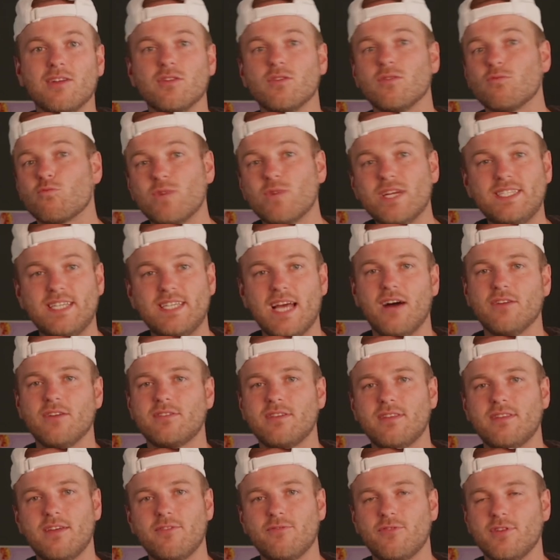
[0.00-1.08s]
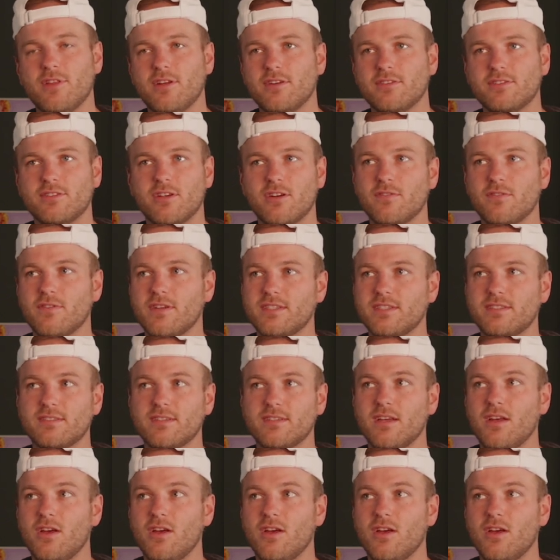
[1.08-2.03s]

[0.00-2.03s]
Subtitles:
reach out to them for their service